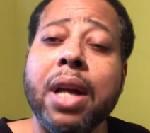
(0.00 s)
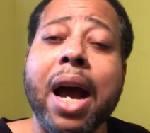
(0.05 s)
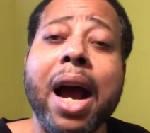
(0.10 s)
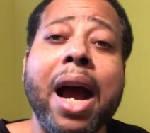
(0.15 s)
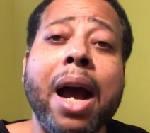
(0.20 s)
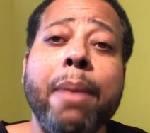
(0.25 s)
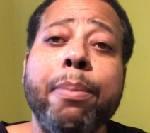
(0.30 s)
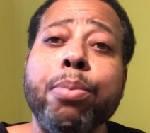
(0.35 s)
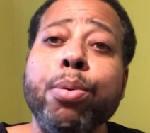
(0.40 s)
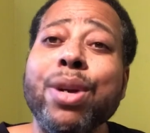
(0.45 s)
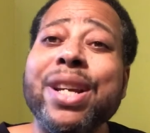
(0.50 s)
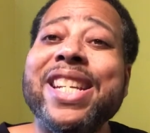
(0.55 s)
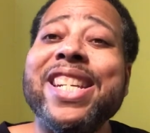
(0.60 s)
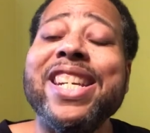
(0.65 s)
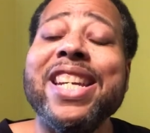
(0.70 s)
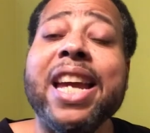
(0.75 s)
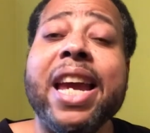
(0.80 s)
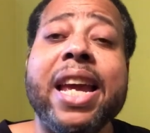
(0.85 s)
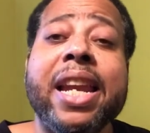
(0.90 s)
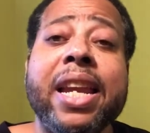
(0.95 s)
I
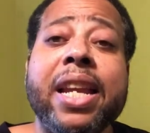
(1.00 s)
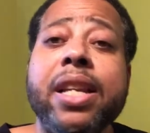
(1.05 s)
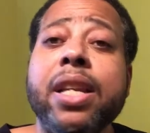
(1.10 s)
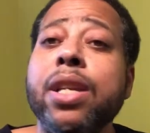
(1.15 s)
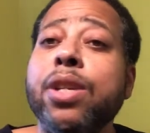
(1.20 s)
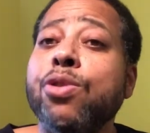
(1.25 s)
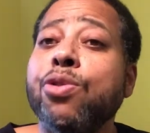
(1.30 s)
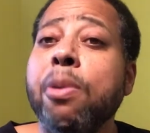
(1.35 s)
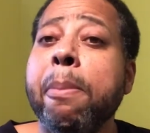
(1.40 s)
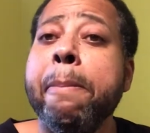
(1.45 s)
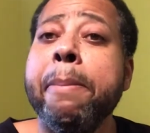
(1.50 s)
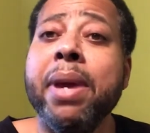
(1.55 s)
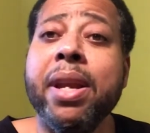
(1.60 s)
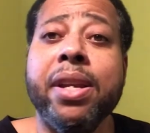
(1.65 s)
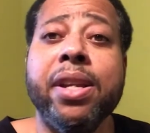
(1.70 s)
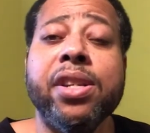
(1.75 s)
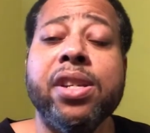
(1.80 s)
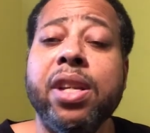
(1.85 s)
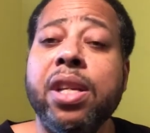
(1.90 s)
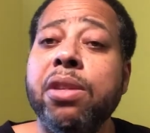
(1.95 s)
appreciate it
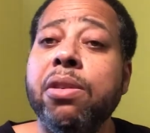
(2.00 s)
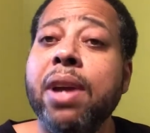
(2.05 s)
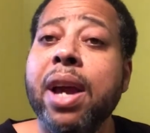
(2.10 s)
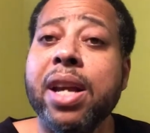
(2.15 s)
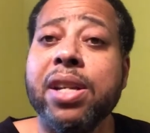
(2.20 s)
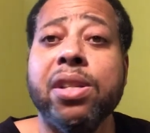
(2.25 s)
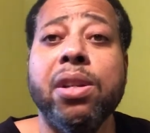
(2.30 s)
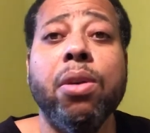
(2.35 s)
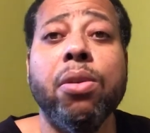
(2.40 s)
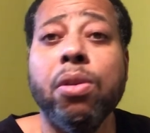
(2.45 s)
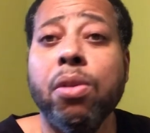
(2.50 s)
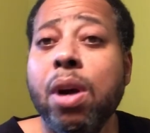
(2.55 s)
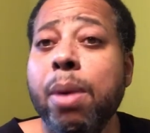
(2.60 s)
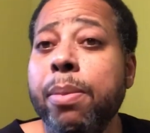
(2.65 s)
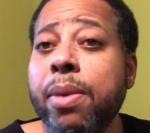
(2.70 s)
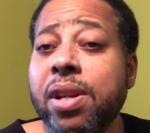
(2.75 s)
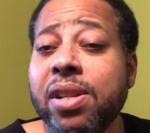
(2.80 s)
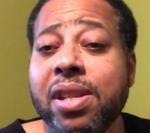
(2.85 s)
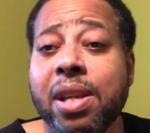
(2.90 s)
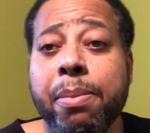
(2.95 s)
tremendously. You guys don't know how
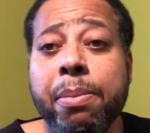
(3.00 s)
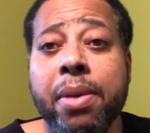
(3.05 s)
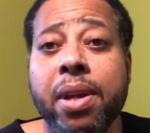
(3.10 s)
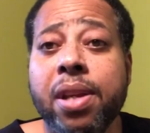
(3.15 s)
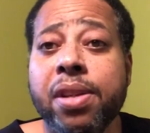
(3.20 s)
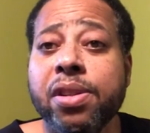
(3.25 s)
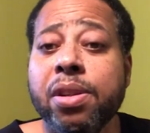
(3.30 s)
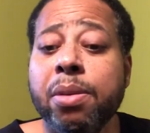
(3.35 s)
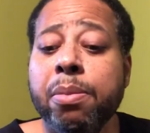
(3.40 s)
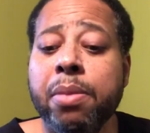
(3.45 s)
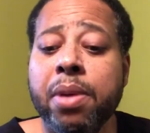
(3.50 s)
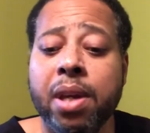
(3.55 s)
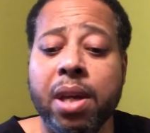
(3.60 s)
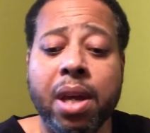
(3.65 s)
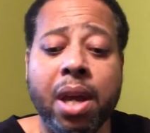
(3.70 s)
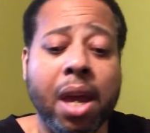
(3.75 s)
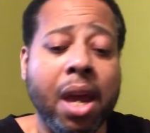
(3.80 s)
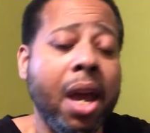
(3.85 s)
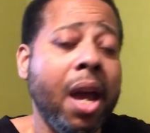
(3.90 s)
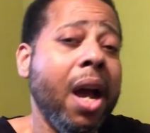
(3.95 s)
much that means to me.
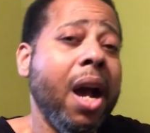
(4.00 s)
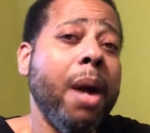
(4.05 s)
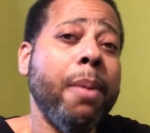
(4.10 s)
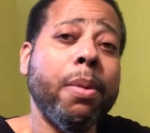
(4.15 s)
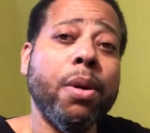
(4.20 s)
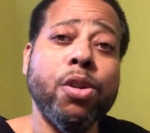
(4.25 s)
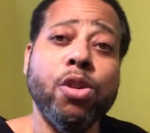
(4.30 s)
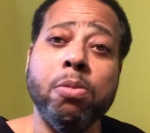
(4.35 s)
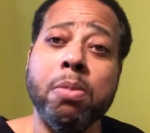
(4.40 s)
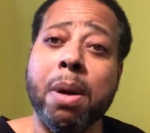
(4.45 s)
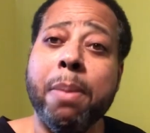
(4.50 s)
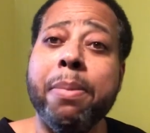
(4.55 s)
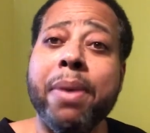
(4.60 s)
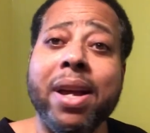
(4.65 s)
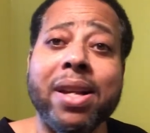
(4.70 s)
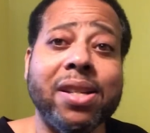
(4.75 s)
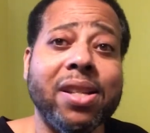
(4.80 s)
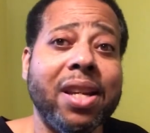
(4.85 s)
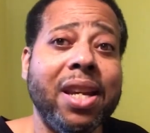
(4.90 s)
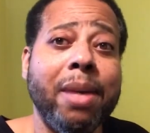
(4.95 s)
I'm gonna do my
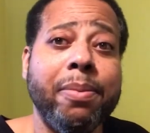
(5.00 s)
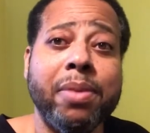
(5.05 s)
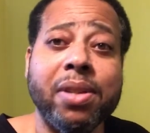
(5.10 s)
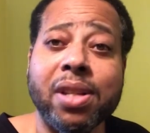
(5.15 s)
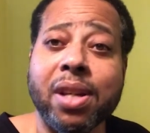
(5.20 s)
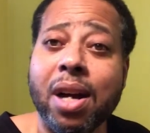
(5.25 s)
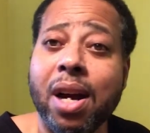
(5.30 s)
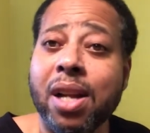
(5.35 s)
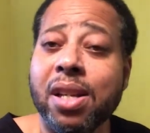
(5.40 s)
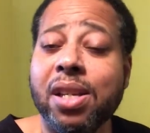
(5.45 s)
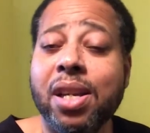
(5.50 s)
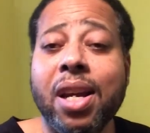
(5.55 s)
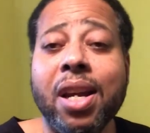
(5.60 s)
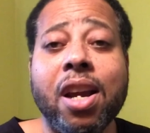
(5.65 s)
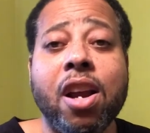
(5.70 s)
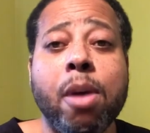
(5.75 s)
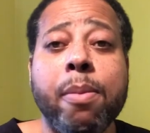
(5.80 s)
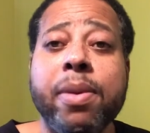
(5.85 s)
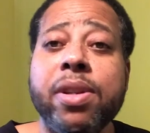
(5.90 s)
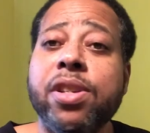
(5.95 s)
best to keep this content
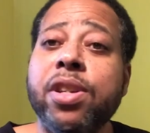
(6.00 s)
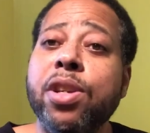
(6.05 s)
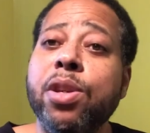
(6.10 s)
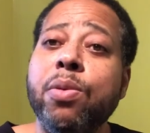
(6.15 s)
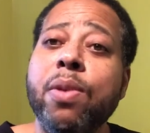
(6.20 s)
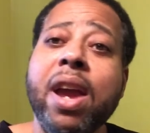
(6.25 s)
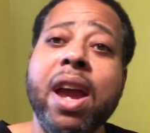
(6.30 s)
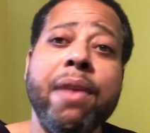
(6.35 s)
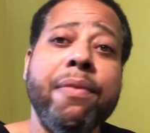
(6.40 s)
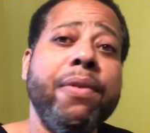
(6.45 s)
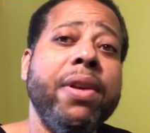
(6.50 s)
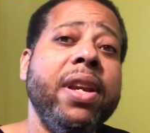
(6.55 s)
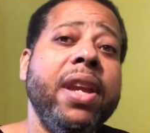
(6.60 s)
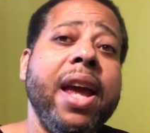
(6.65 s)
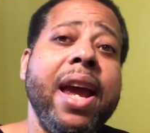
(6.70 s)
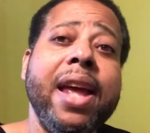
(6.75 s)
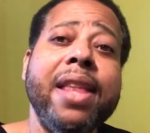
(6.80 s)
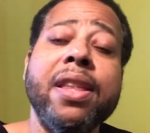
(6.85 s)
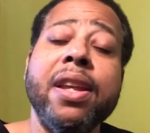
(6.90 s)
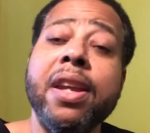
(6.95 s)
coming to you every
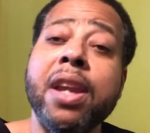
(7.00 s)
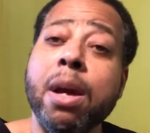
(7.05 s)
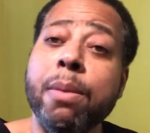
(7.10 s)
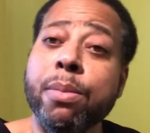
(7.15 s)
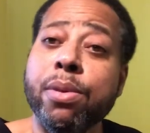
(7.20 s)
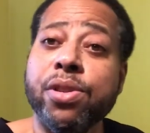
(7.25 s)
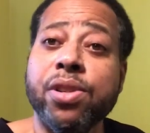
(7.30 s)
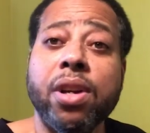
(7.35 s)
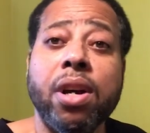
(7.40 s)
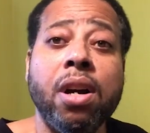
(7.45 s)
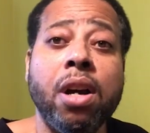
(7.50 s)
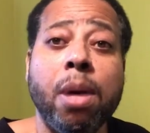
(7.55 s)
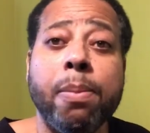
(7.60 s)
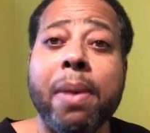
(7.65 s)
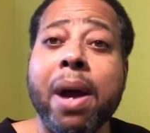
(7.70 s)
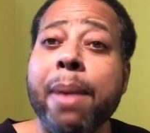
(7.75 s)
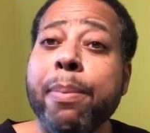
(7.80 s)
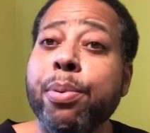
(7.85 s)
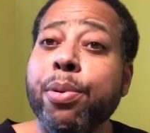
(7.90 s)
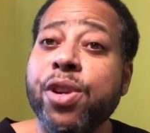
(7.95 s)
day. The numbers are up.
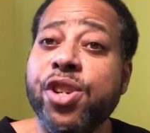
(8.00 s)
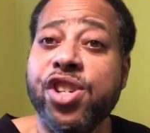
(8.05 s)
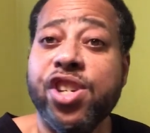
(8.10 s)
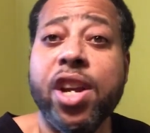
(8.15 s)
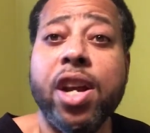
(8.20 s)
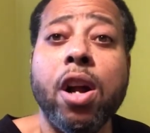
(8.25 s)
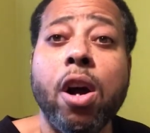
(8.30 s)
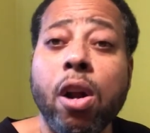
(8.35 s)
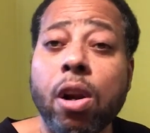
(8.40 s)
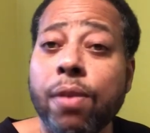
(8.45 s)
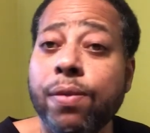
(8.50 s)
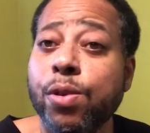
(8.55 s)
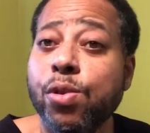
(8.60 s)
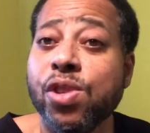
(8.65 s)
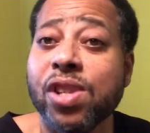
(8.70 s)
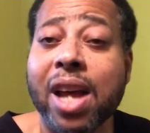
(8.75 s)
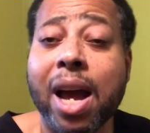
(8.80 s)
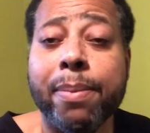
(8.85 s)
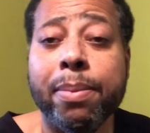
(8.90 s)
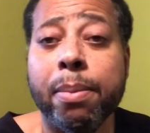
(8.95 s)
I appreciate all of you
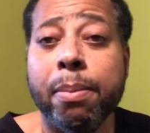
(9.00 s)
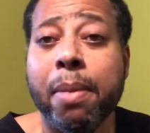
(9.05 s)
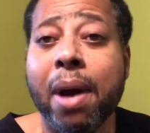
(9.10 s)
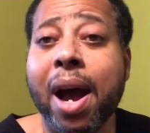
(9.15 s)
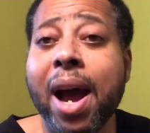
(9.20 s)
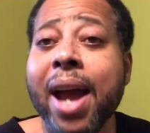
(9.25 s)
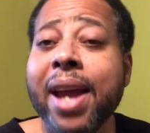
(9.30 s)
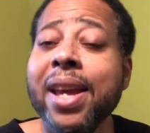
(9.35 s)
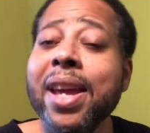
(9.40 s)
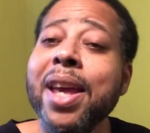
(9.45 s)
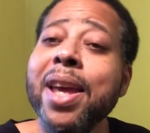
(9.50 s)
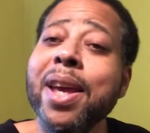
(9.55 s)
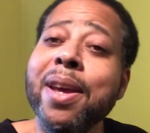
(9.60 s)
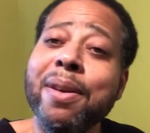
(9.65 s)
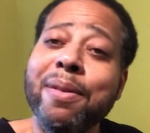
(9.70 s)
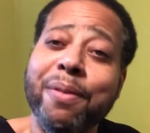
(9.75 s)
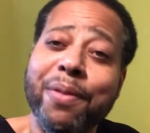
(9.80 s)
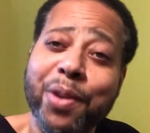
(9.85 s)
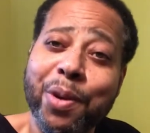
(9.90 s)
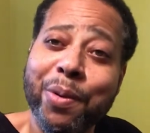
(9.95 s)
stopping by,
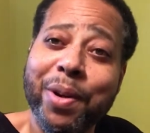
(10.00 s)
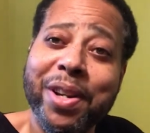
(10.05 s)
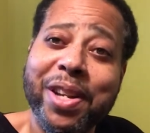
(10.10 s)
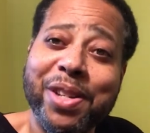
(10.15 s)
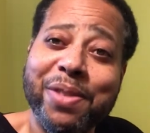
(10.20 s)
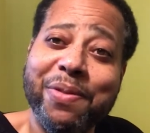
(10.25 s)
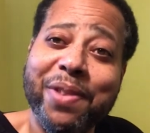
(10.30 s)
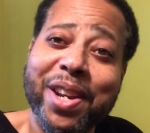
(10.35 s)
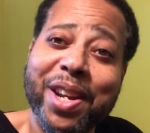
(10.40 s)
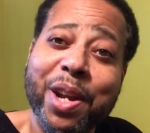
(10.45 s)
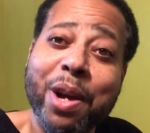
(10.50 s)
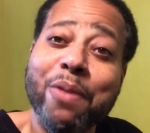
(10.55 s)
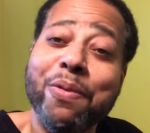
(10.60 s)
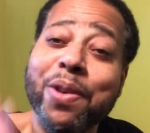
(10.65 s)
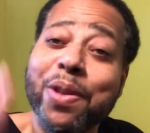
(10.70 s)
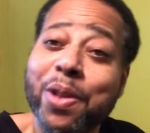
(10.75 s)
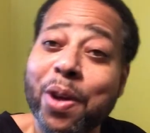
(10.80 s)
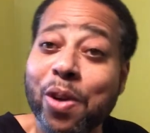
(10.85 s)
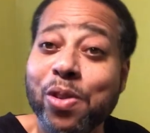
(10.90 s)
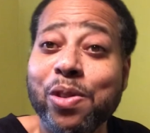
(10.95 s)
viewing this video.
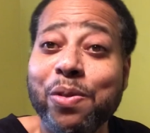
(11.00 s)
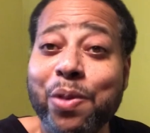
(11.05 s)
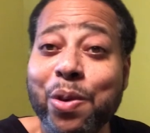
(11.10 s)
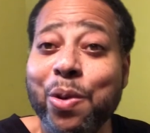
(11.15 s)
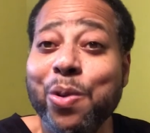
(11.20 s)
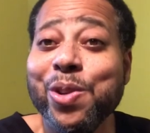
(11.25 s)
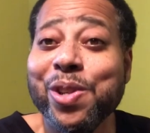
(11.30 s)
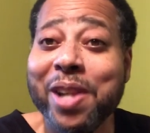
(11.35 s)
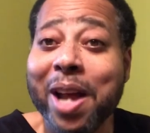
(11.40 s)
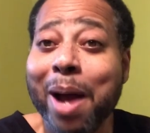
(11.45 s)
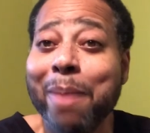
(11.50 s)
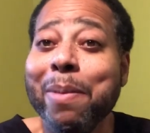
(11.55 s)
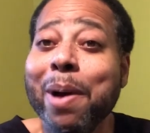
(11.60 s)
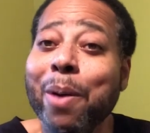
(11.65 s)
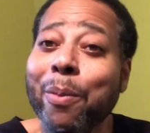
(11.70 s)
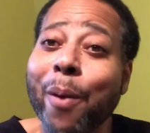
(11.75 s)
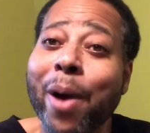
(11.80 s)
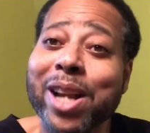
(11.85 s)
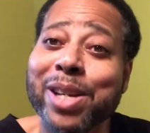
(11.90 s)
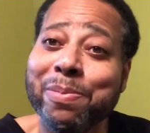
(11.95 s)
For those of you who stop by
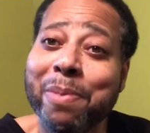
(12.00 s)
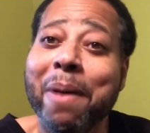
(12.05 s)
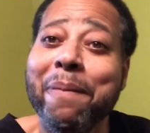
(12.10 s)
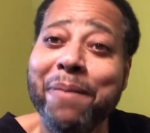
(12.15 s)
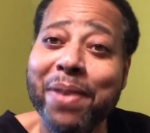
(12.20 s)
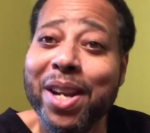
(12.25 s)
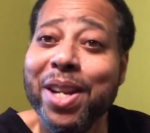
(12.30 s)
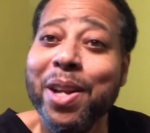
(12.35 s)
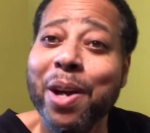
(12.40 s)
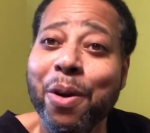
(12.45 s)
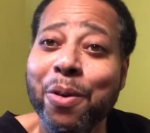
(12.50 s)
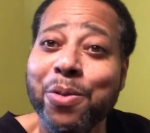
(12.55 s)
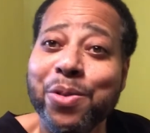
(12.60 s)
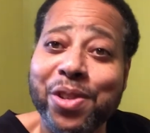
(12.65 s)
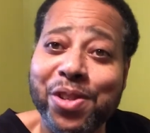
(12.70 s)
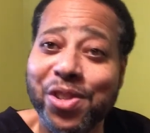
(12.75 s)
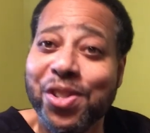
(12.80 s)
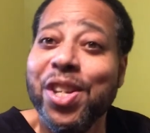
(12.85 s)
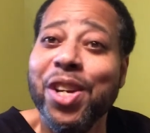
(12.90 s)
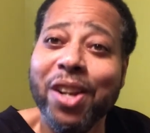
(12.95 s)
and watch my videos
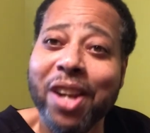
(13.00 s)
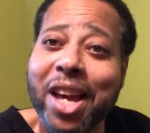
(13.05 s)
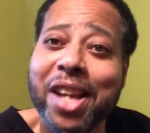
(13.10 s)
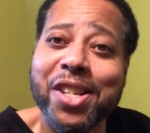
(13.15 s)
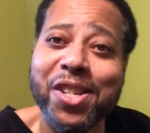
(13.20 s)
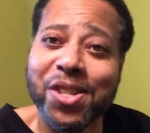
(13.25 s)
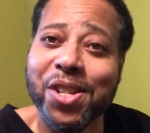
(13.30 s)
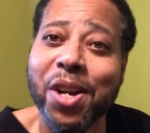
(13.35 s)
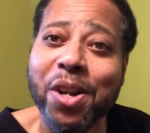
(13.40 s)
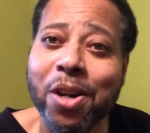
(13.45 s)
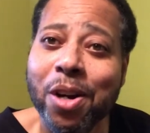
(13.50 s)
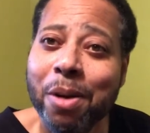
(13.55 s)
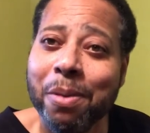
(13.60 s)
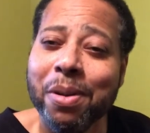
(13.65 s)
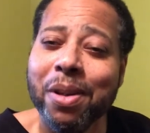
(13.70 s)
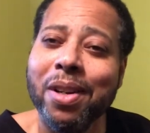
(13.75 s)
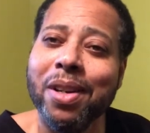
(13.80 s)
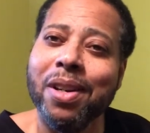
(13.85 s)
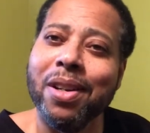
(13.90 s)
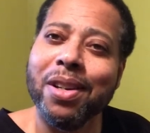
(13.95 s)
and still ain't sub,
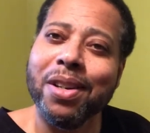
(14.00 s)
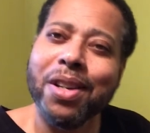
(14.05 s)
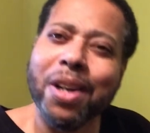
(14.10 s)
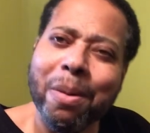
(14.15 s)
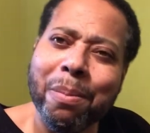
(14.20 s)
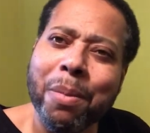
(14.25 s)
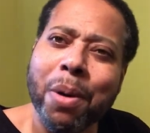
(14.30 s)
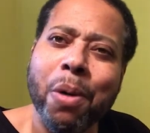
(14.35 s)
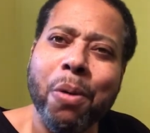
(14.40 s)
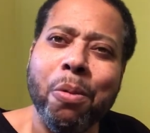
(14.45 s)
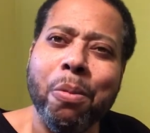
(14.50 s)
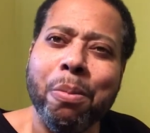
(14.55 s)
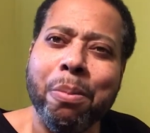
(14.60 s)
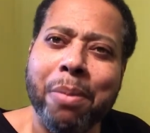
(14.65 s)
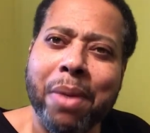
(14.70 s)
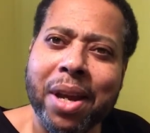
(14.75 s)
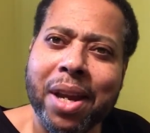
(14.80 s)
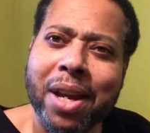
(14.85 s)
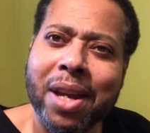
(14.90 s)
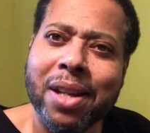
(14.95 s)
come on,
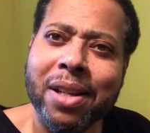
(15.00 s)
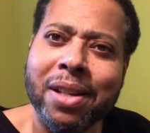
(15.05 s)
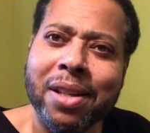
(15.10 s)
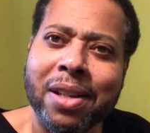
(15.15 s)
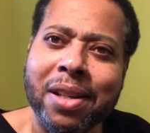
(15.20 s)
man.